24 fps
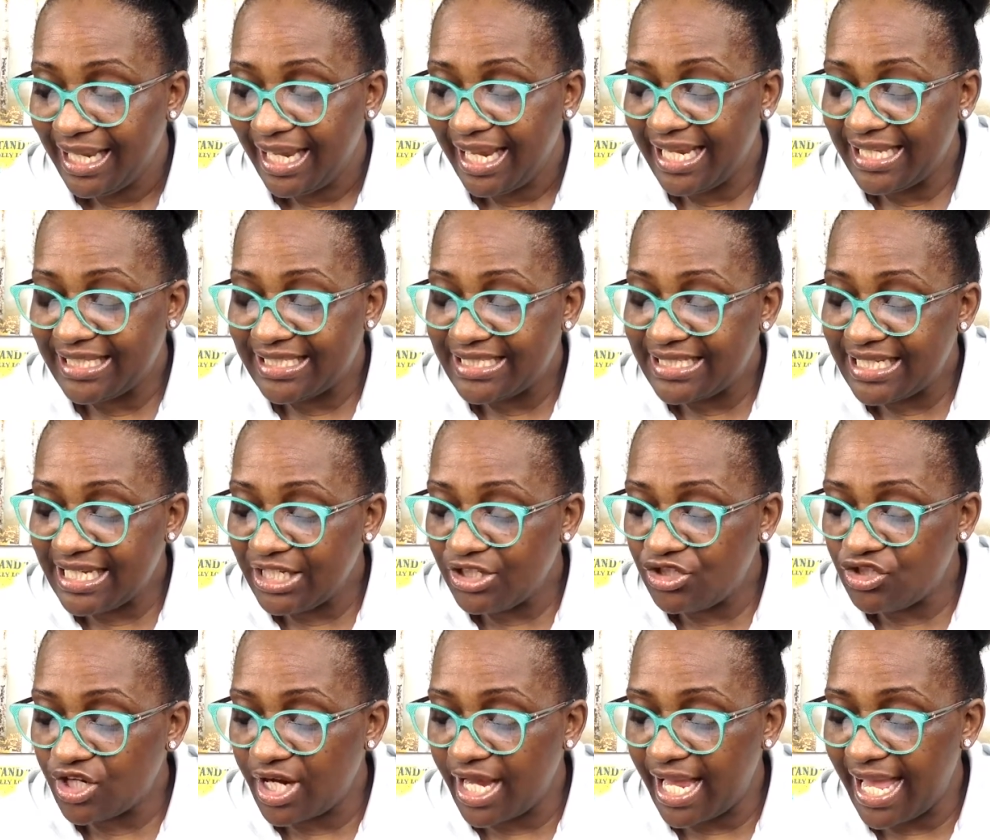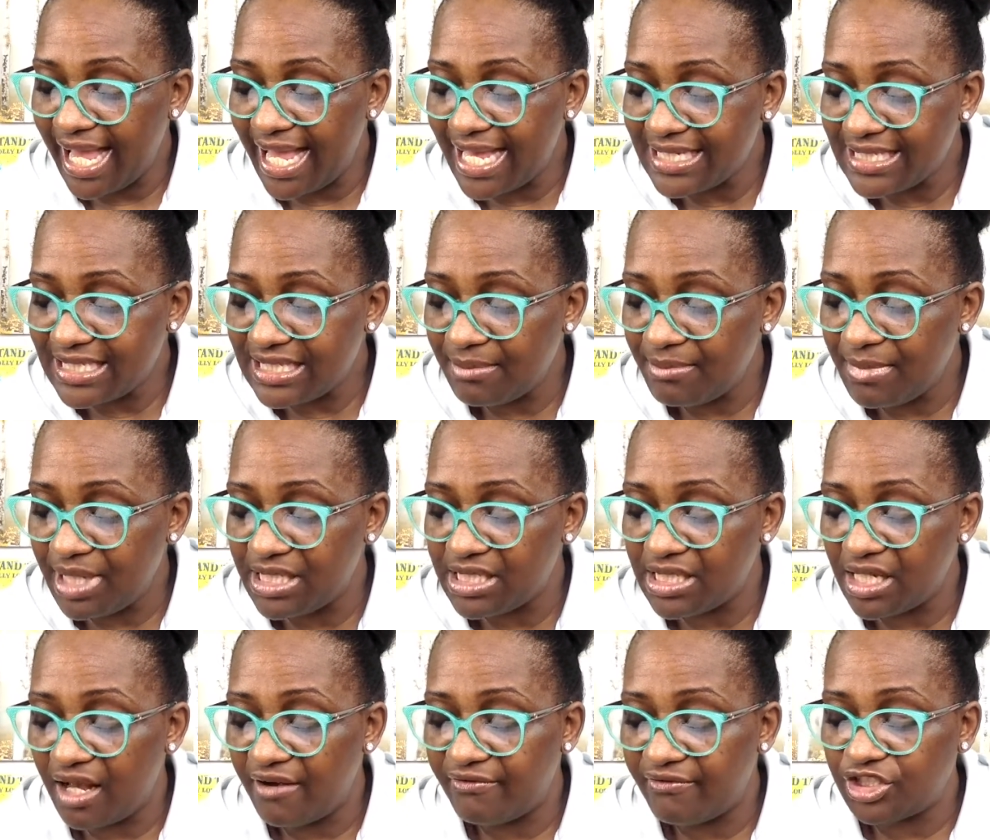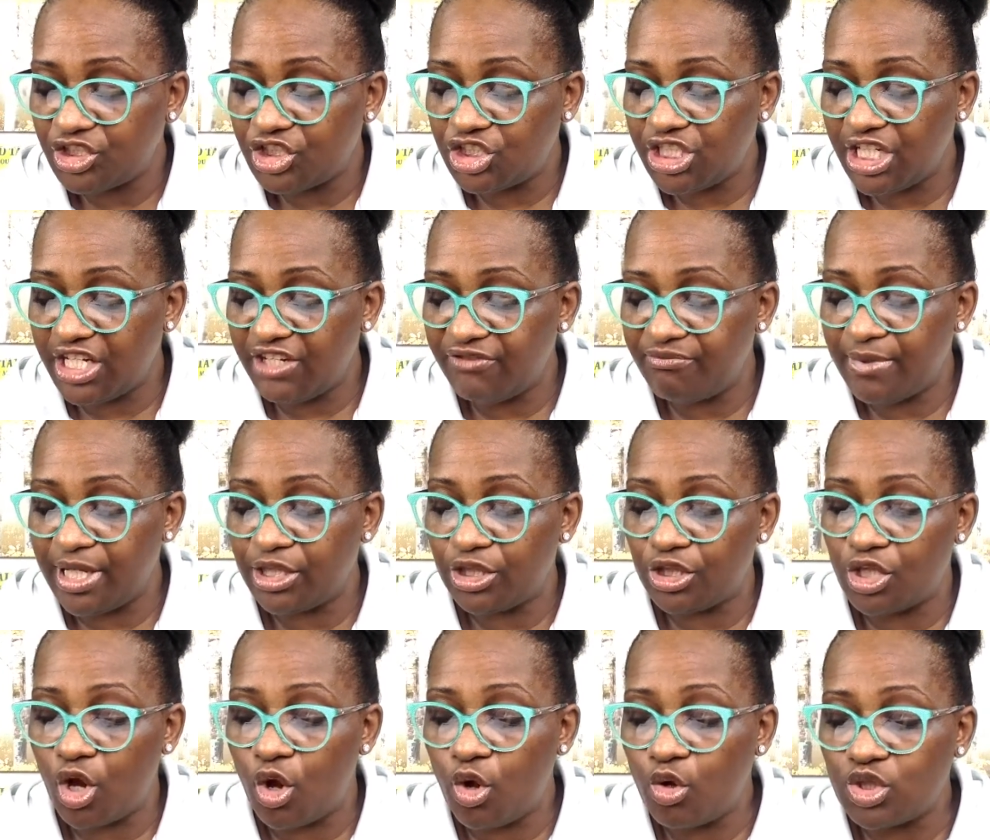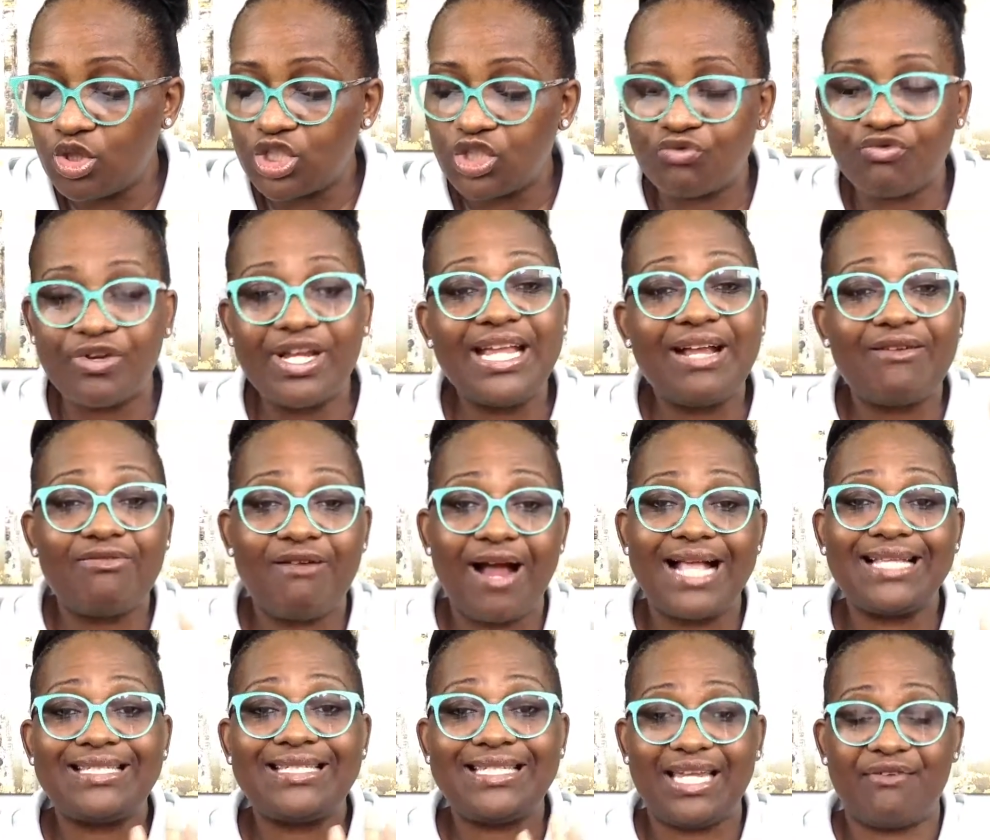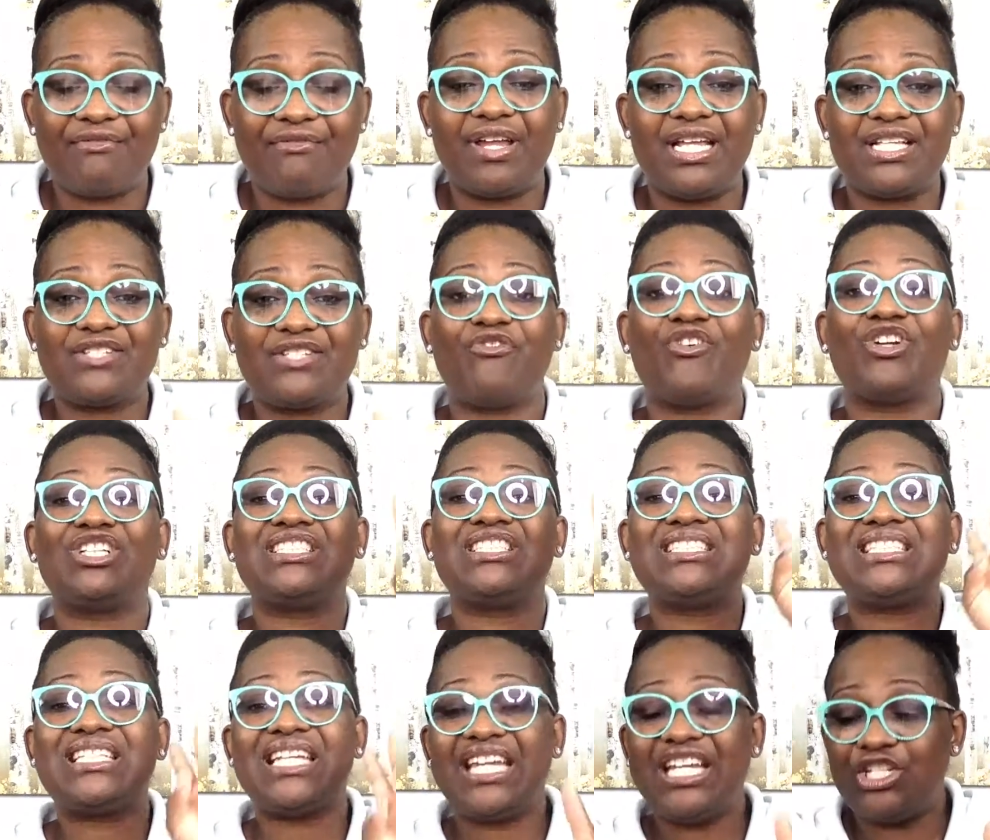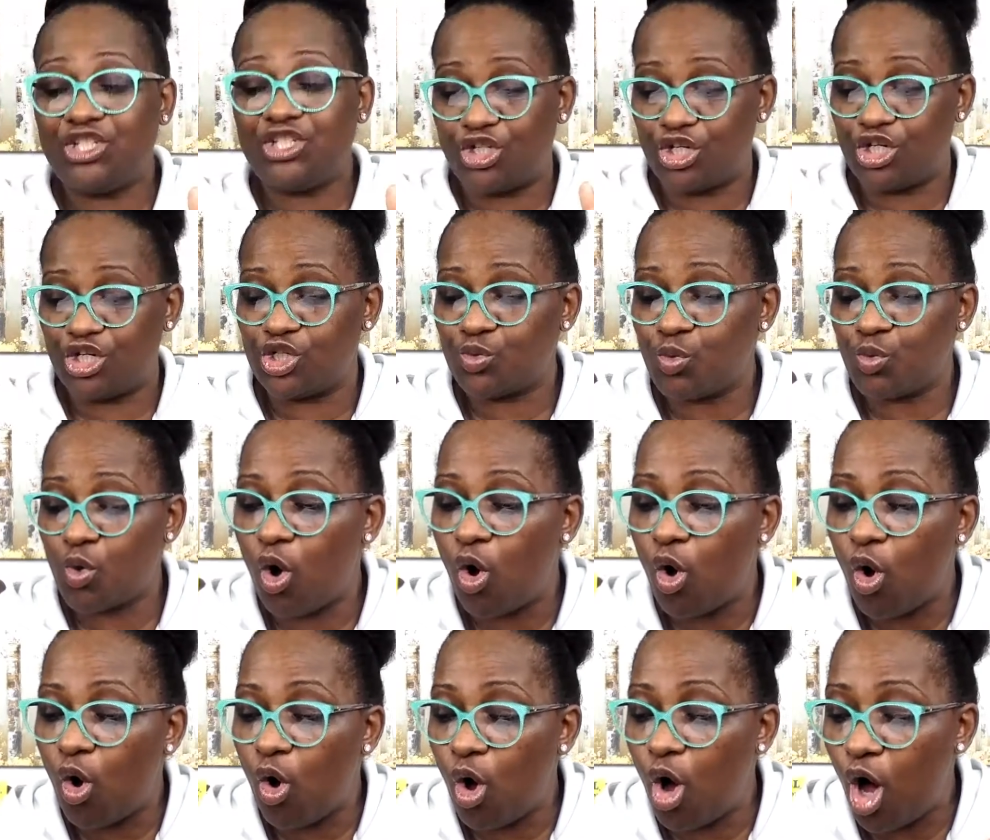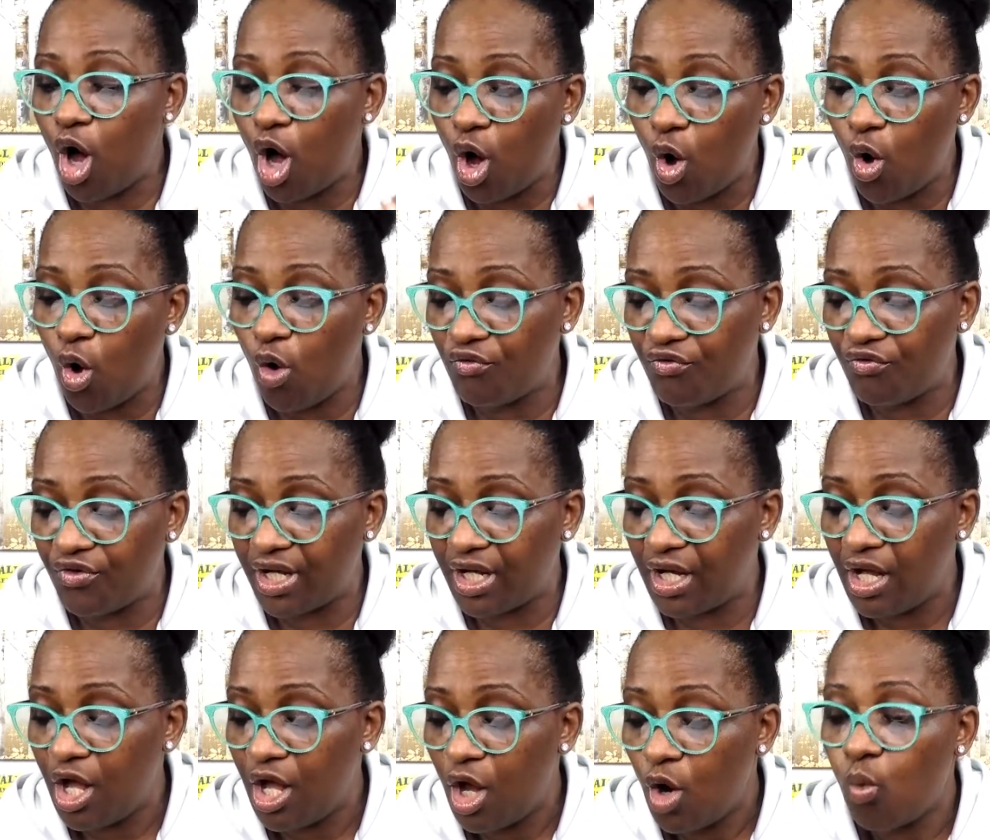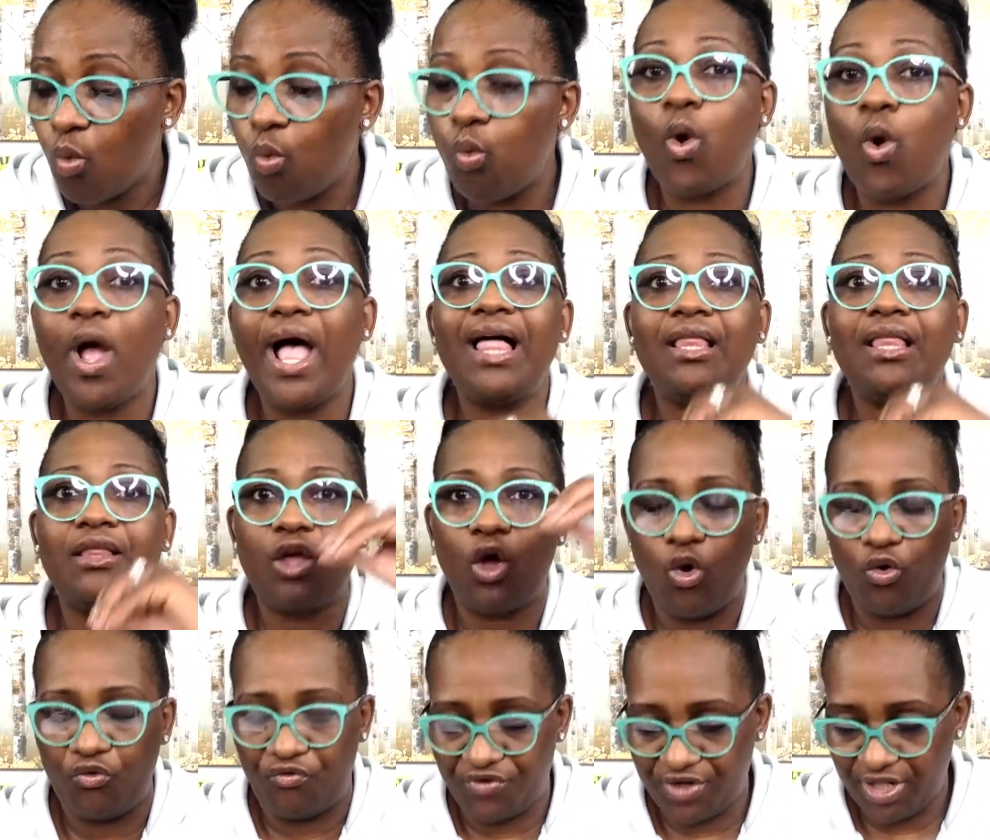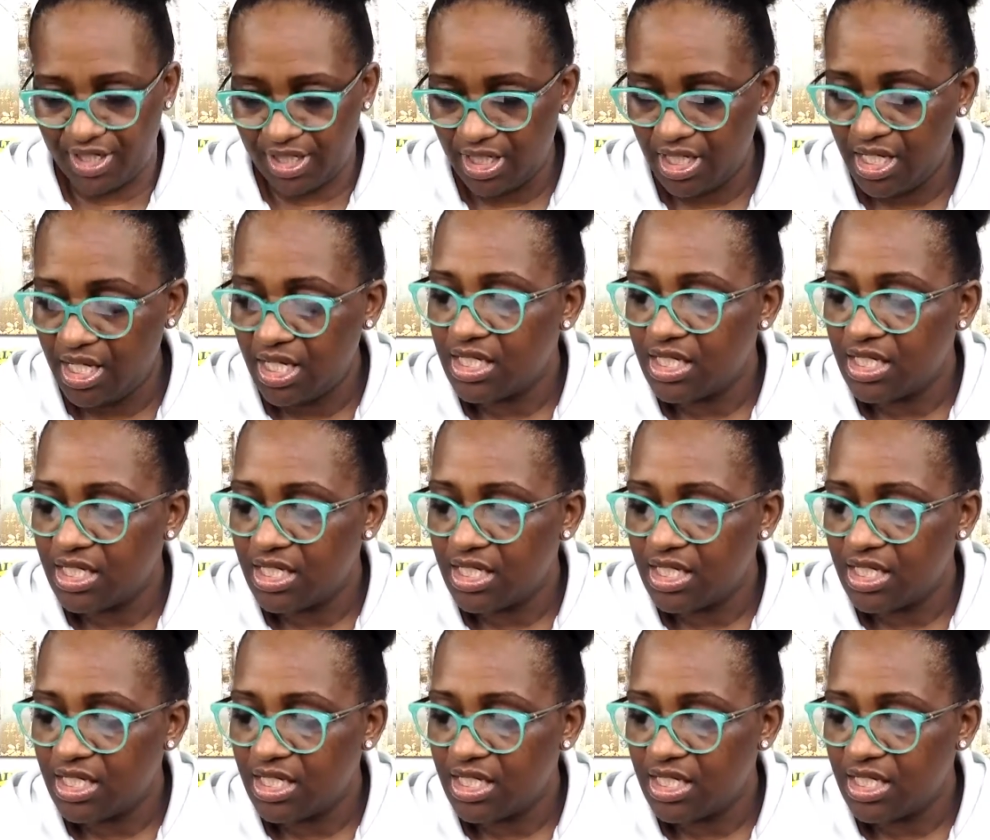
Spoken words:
and teacher estimates of achievement, those three criteria for teachers were all over, well over